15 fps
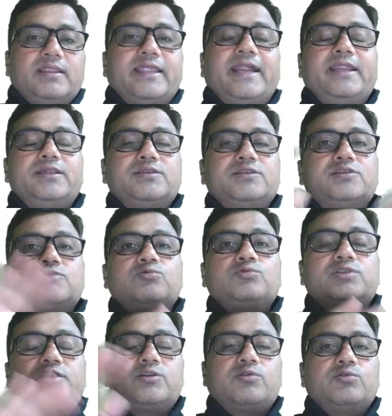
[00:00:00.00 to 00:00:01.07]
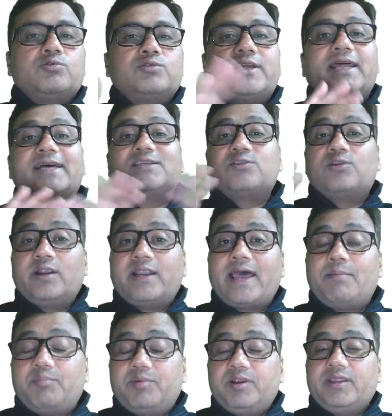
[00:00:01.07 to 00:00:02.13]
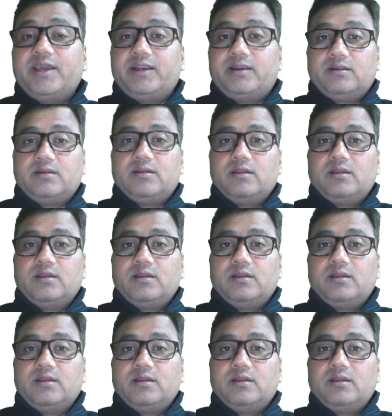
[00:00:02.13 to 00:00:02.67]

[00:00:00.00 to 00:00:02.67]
That is, the suture closure has not happened yet.